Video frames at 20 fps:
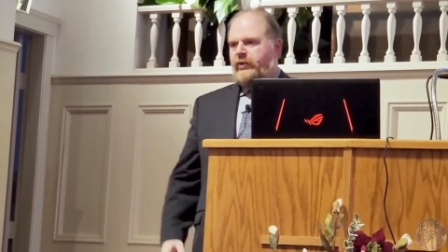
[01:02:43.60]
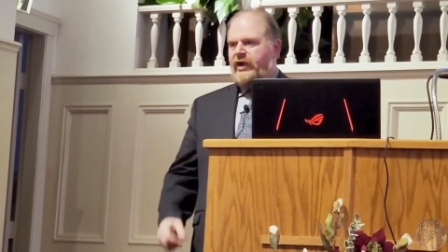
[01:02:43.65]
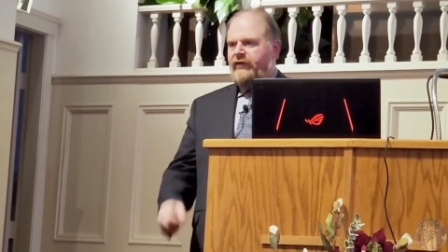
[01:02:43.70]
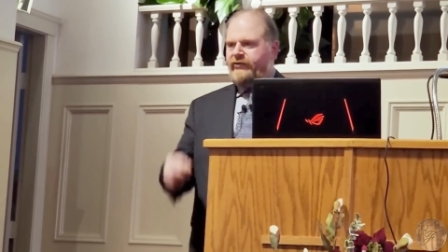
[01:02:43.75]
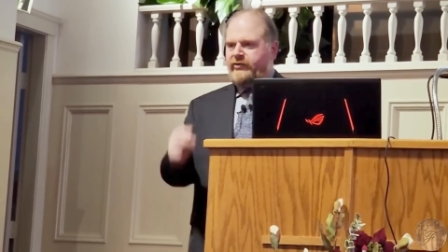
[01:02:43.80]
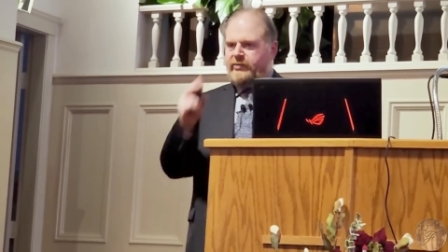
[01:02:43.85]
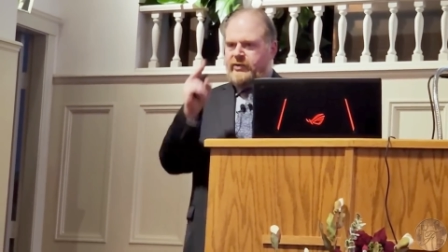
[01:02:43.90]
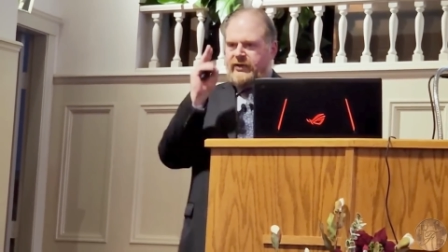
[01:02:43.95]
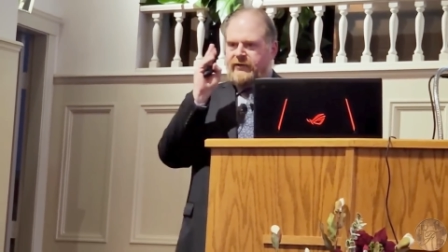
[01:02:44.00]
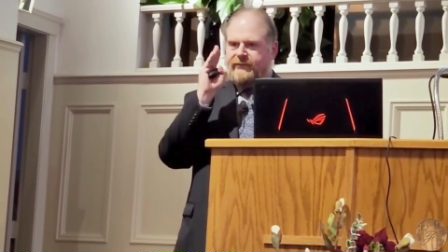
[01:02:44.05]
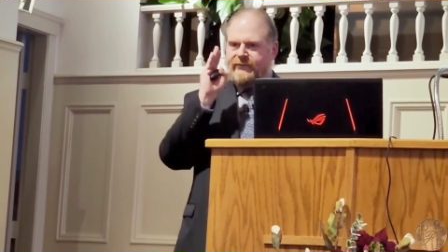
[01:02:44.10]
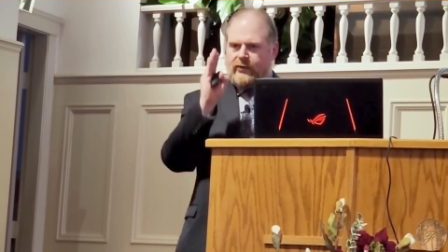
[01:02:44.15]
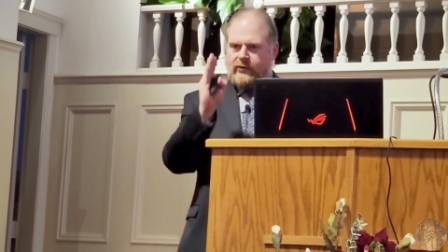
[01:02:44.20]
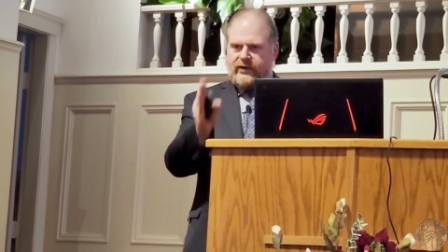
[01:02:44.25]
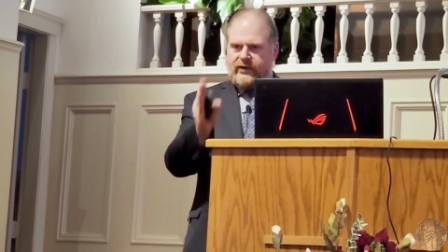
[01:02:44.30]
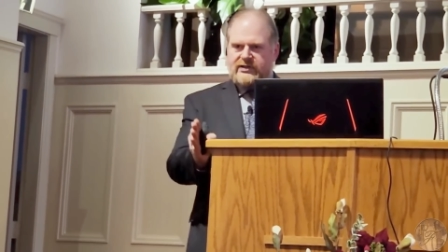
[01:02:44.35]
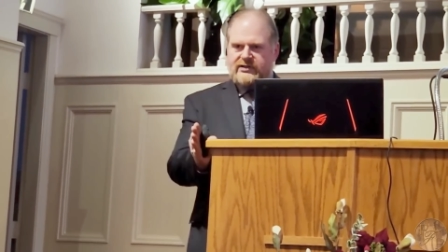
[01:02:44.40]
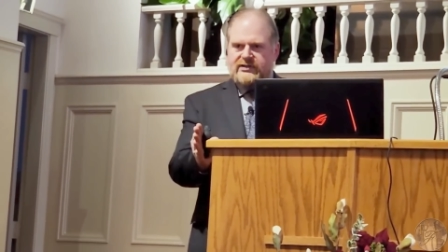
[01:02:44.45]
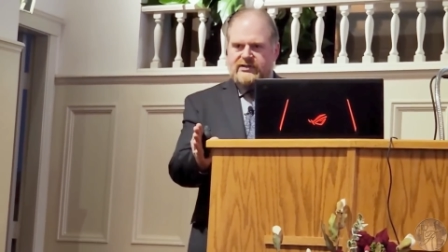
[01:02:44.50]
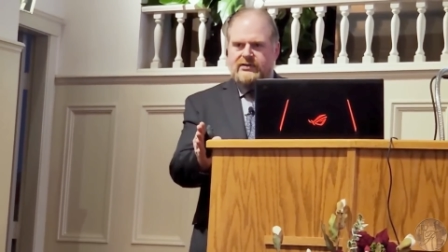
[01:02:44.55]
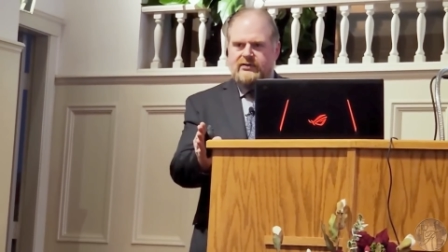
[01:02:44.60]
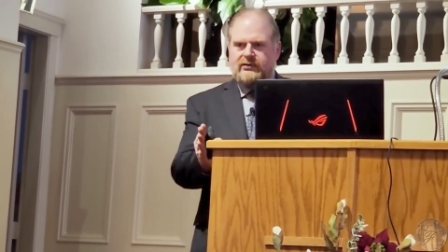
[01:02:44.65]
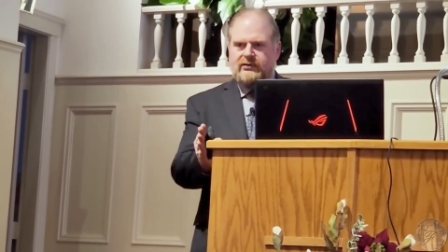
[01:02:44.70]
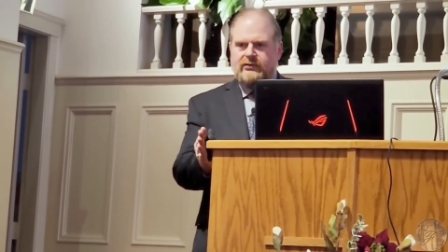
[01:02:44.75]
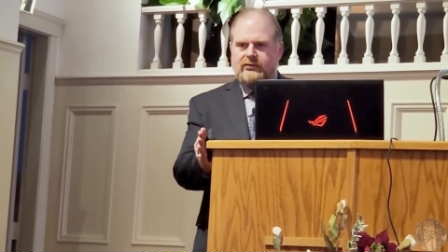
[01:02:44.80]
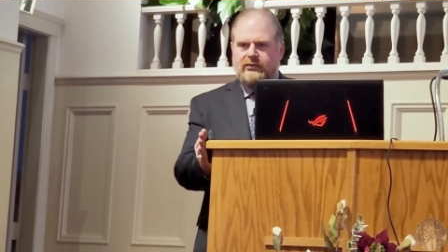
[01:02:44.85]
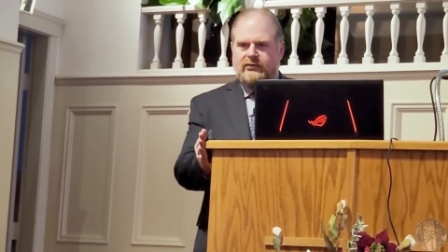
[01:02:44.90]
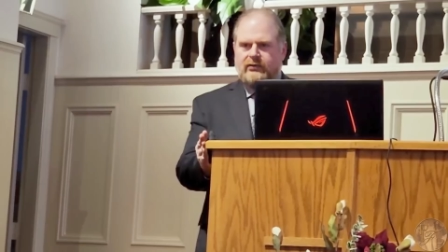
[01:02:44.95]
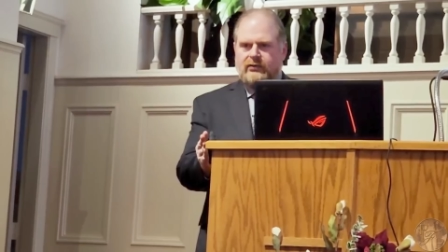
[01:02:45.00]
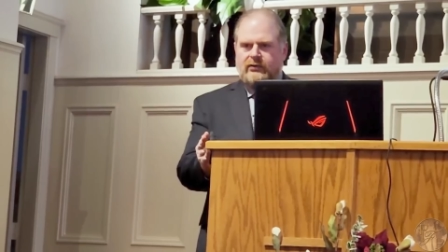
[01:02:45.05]
We have to be focused.
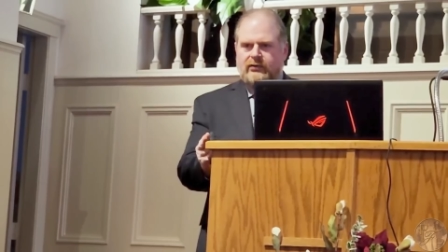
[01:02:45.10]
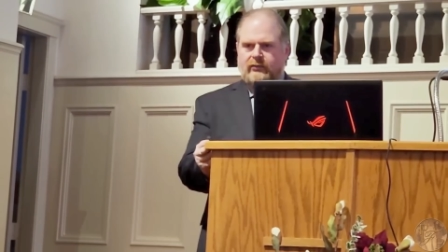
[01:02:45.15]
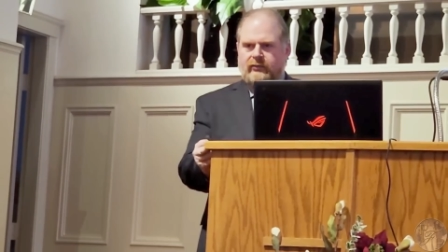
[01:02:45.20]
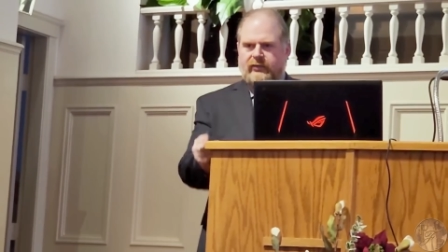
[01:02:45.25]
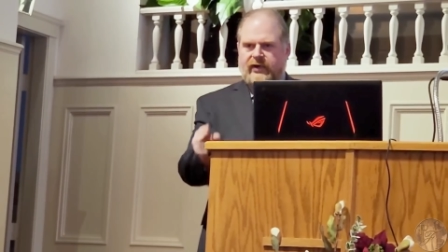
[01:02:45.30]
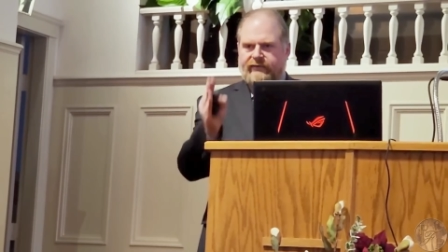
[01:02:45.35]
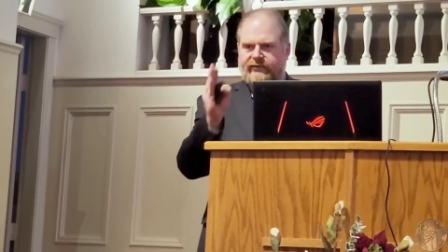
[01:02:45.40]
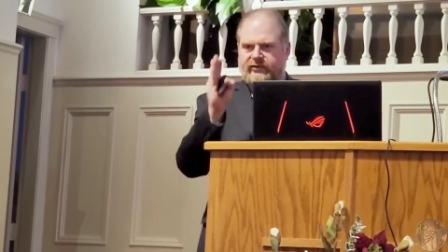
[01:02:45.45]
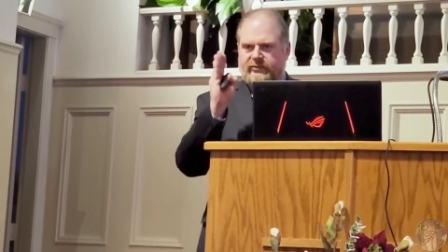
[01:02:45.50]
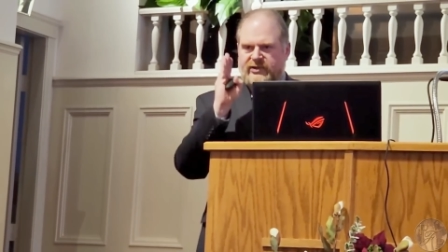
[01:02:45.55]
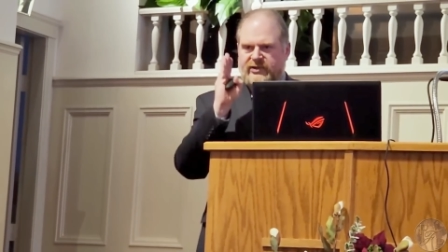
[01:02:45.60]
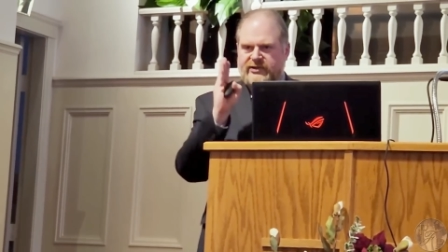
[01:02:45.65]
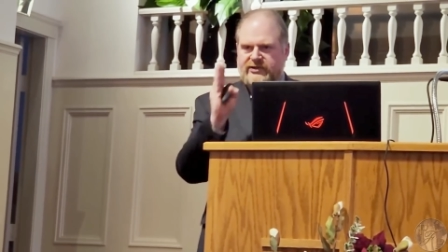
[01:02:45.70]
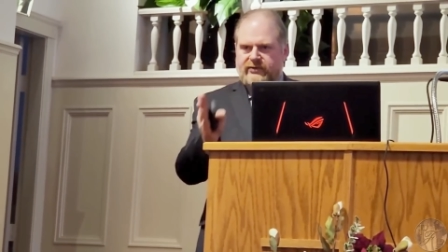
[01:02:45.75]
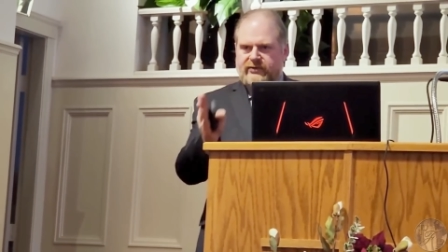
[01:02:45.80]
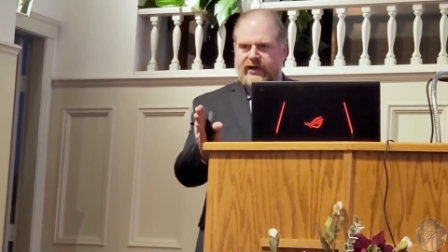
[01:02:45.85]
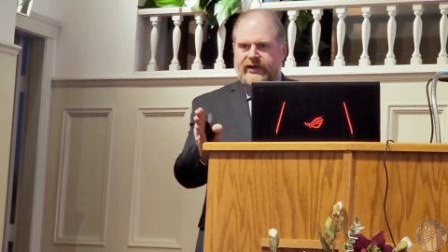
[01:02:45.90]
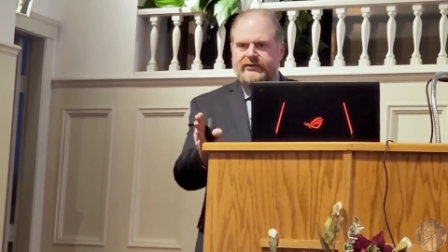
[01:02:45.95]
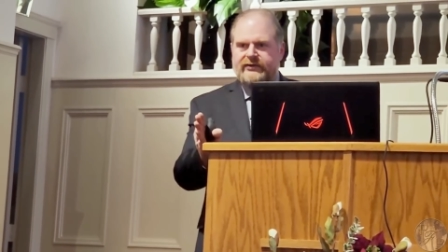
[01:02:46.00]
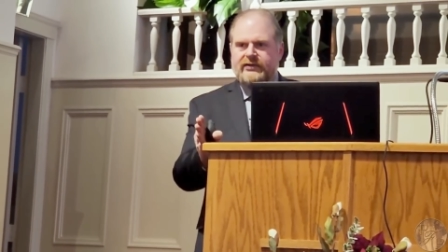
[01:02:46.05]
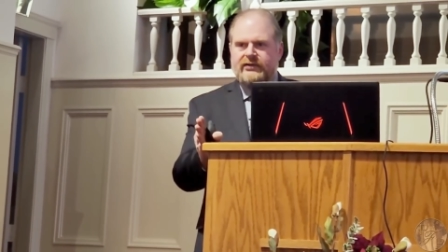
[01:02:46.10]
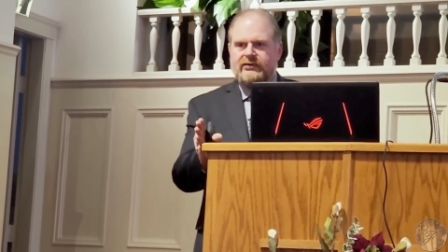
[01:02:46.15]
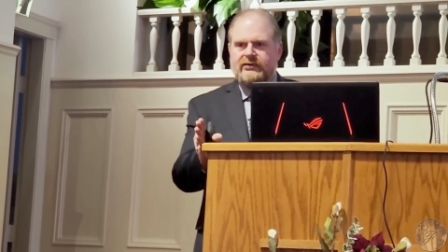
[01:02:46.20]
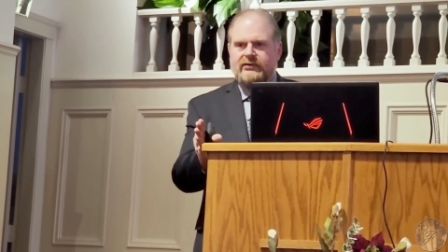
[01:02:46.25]
We have to be straight.